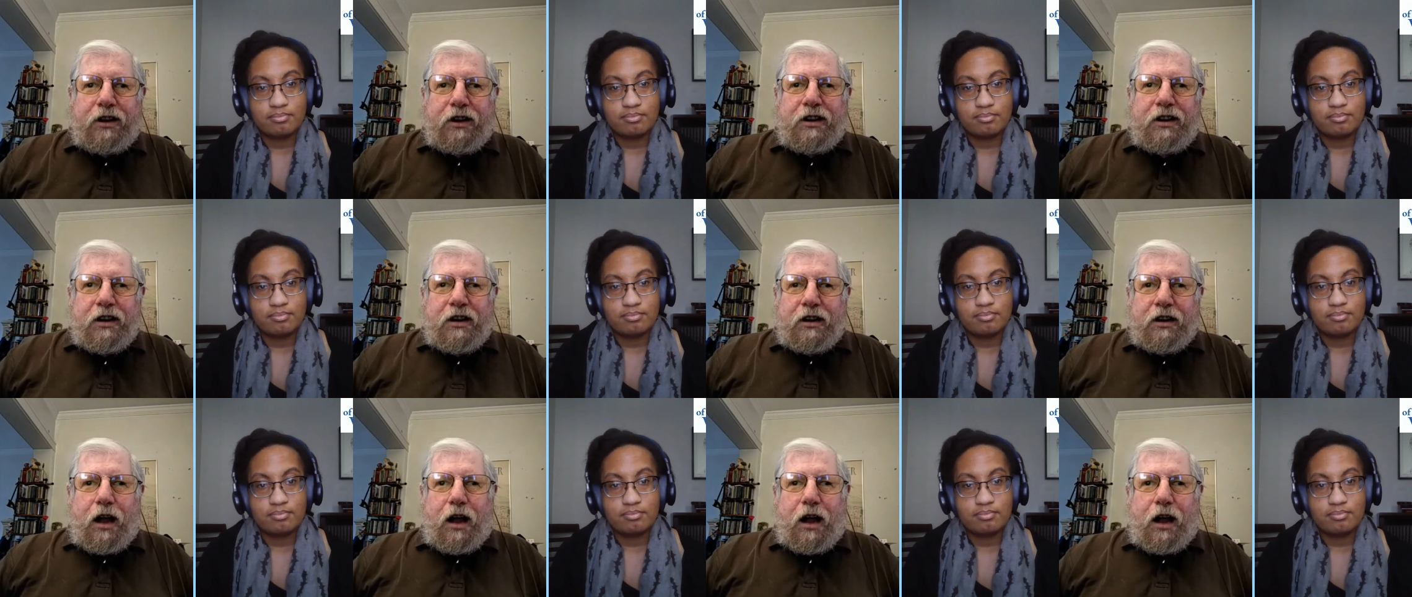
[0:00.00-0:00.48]

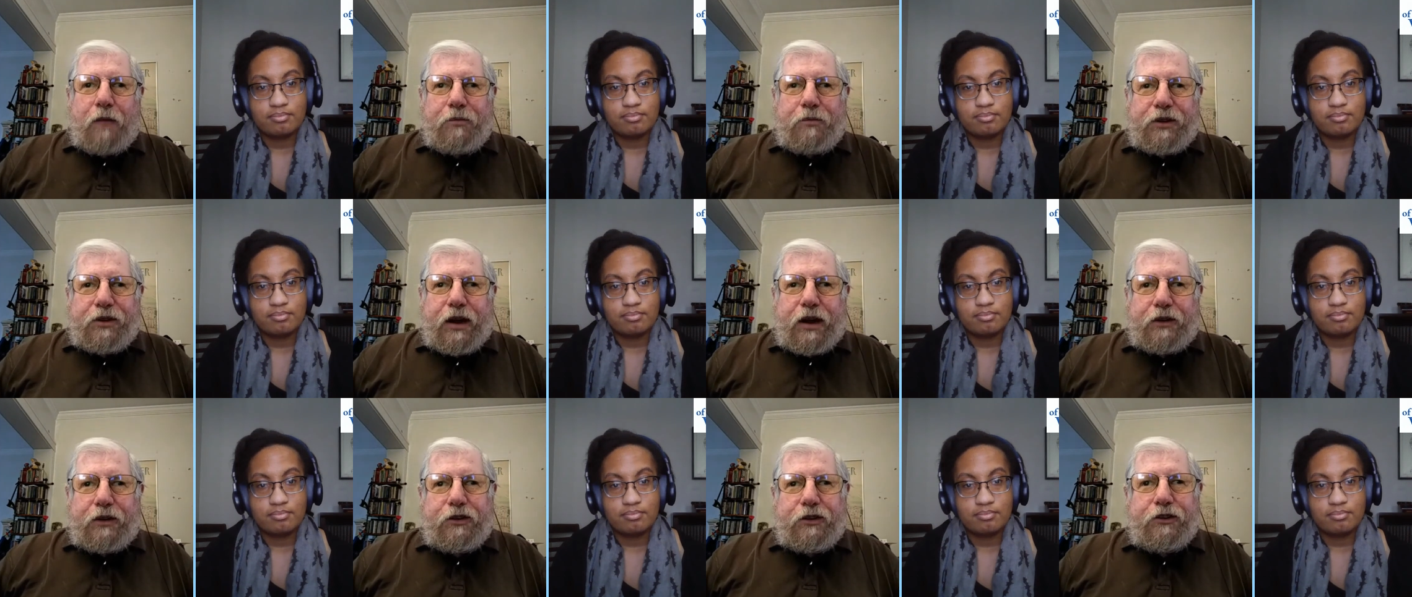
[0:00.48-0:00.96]
Speaker 1: comes out
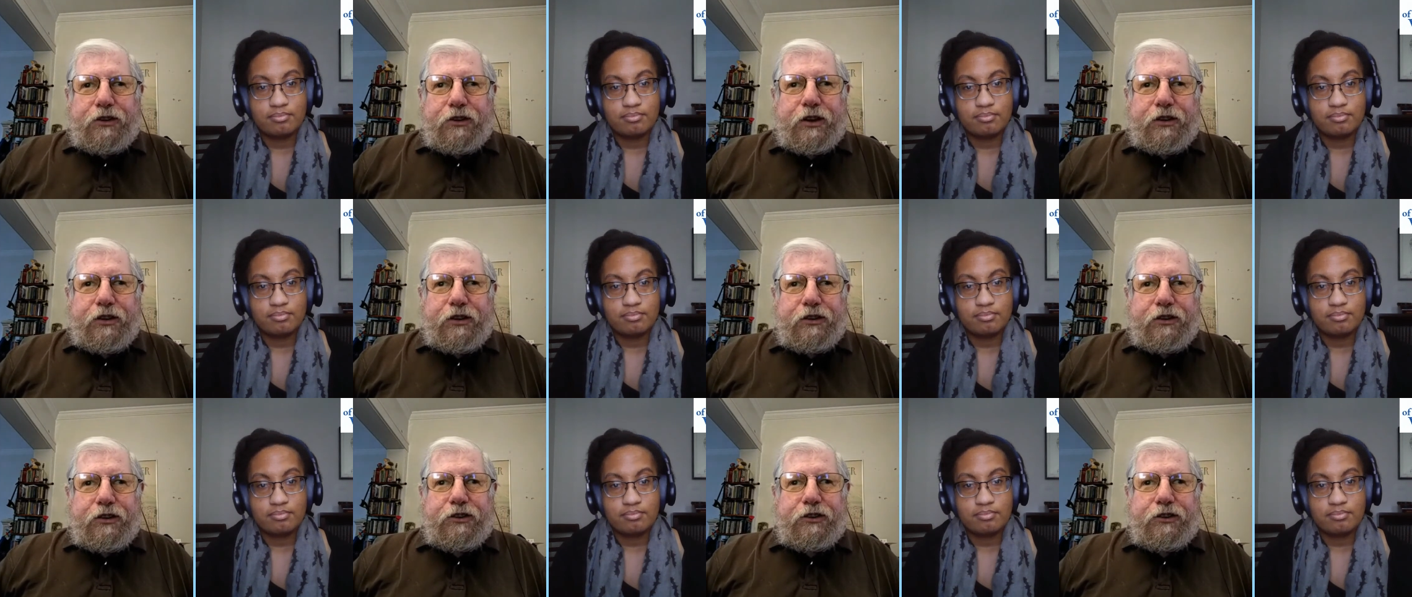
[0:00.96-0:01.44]
and sings a
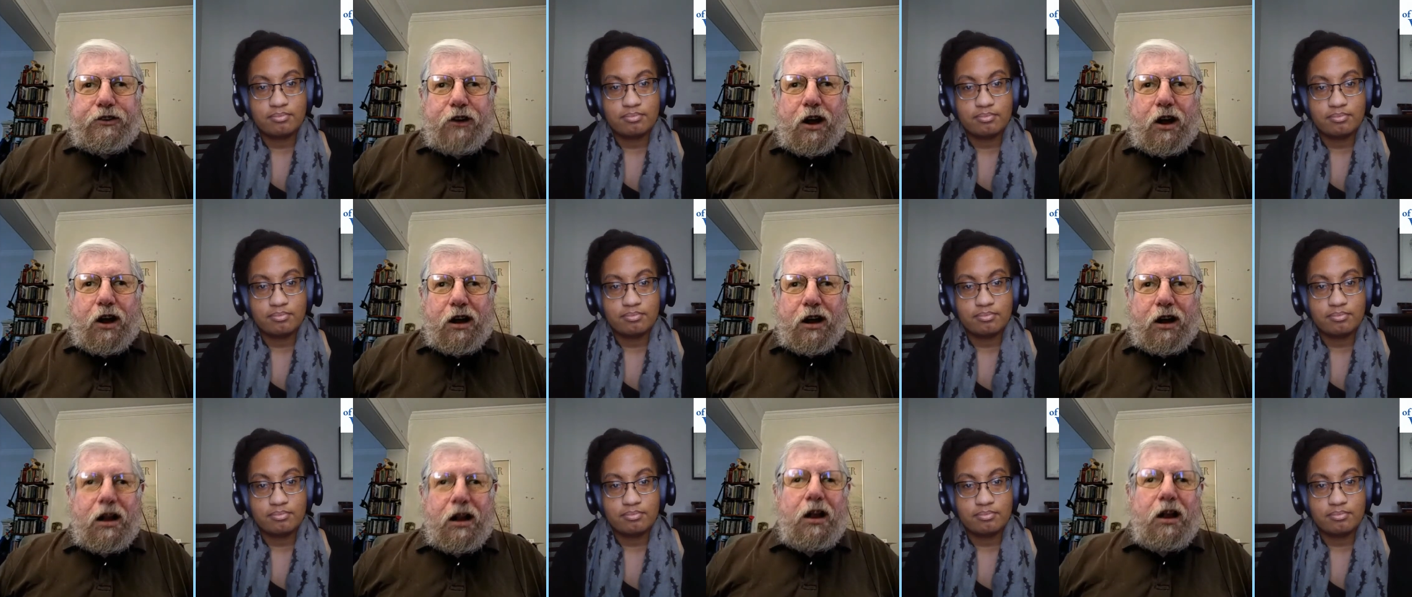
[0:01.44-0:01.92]
song
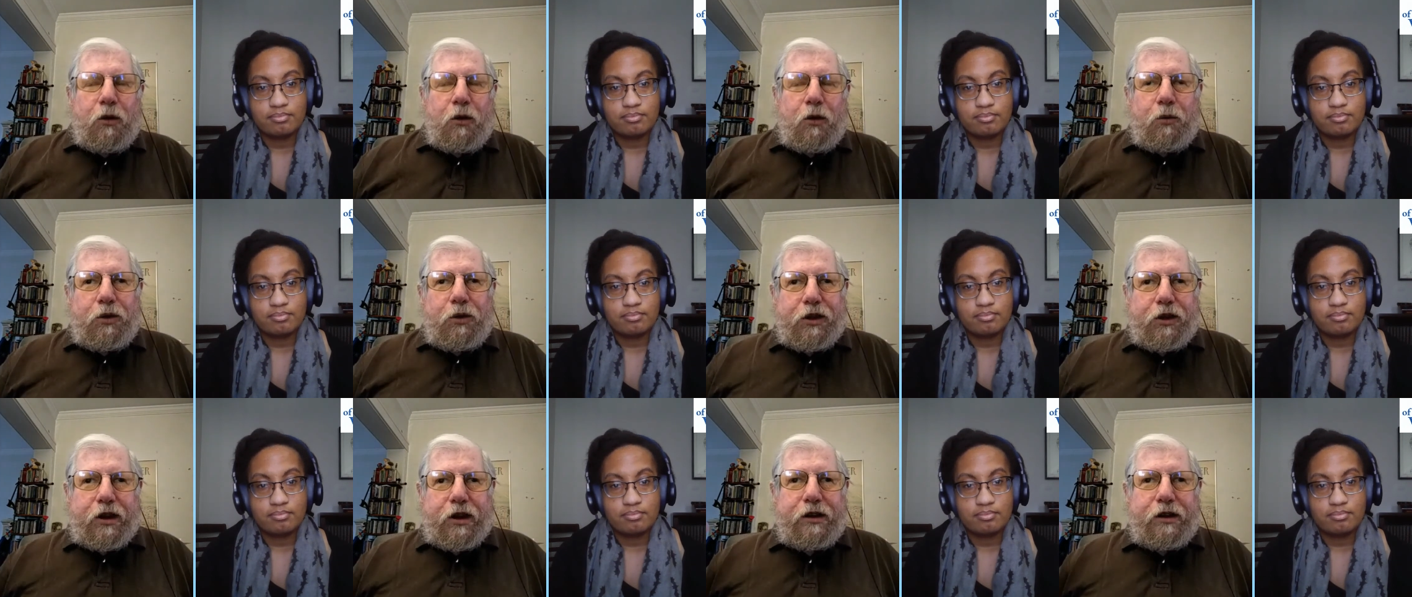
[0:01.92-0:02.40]
with a
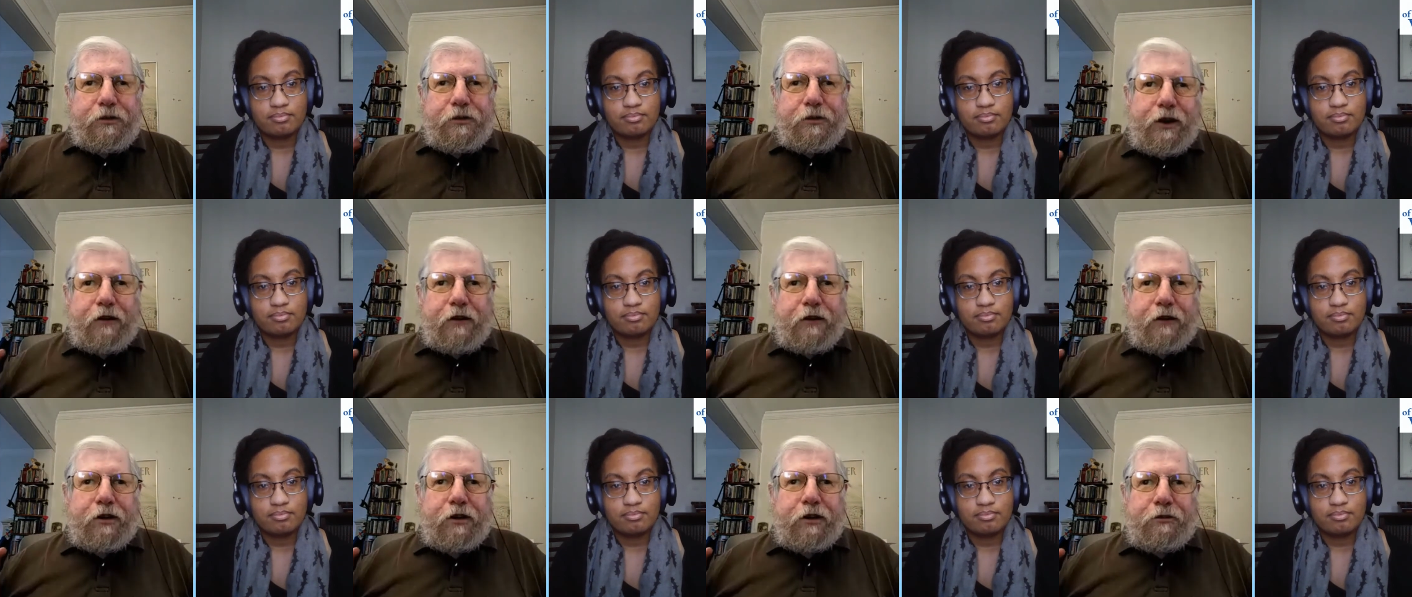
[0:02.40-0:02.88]

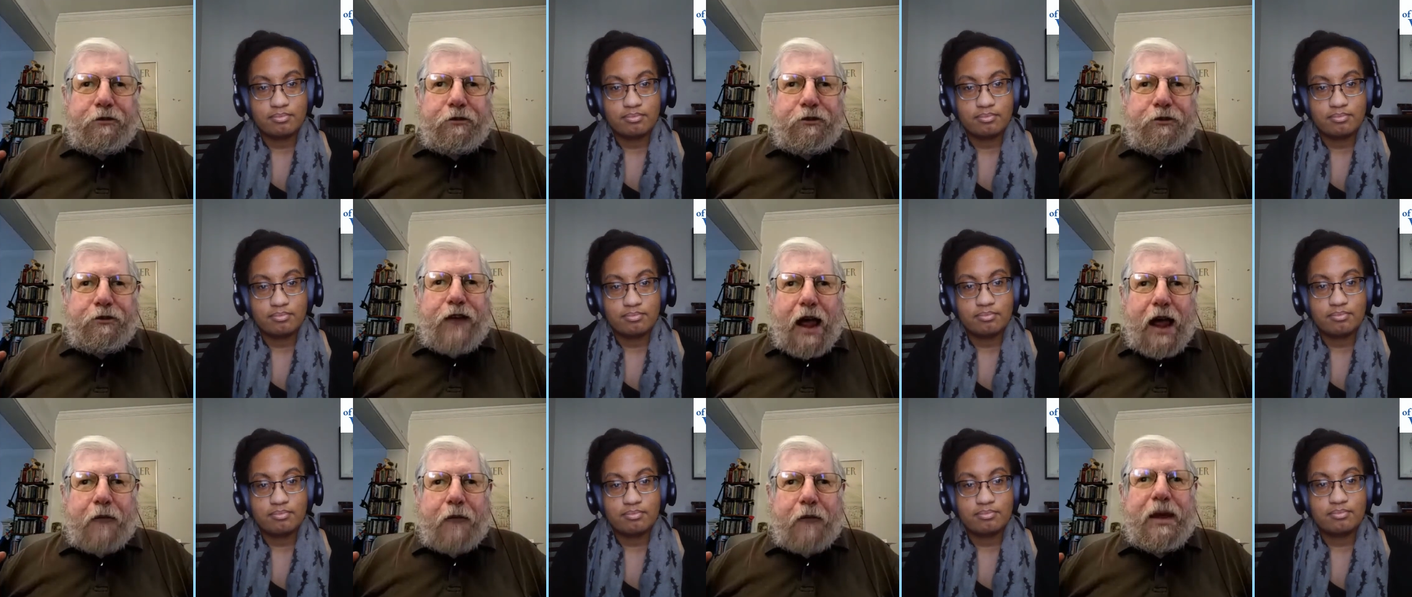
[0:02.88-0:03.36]
Confederate
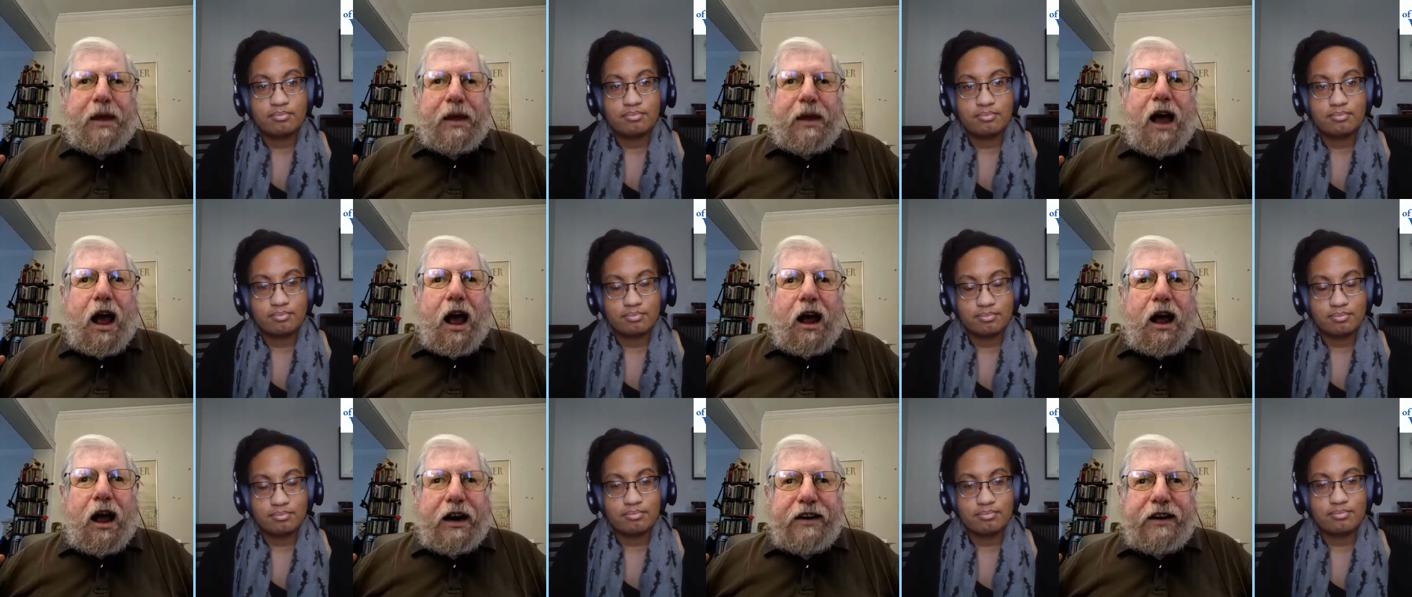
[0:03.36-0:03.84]
flag
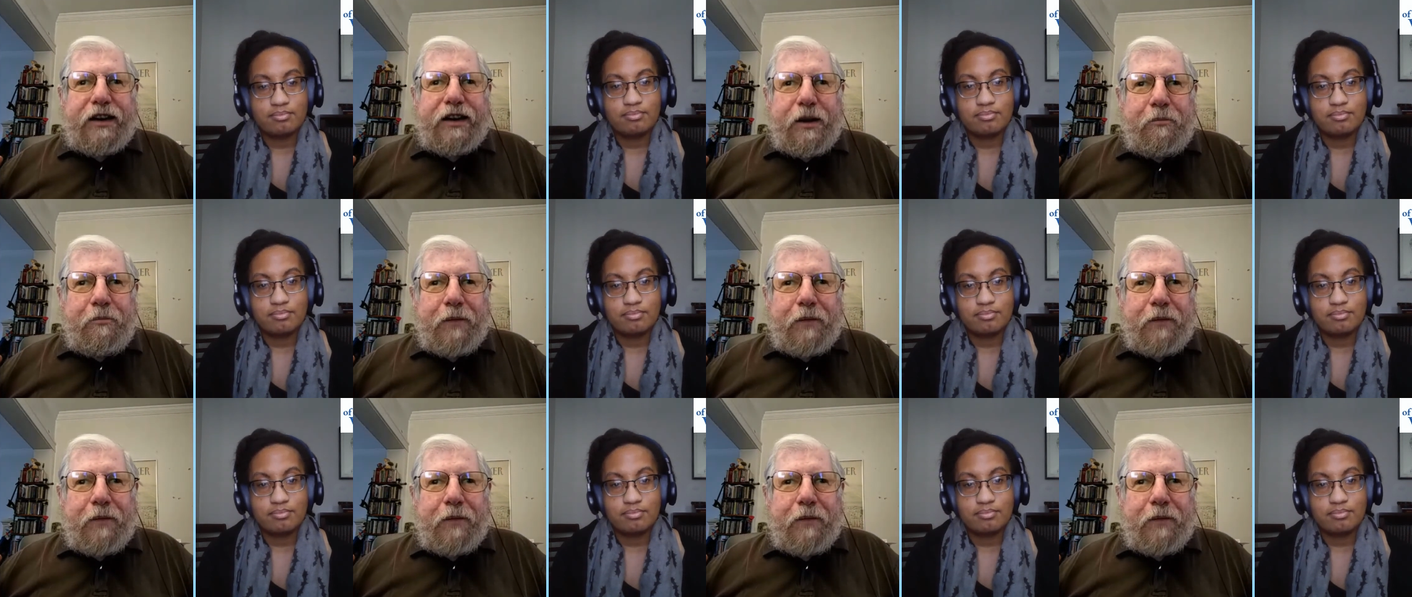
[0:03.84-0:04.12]
behind him.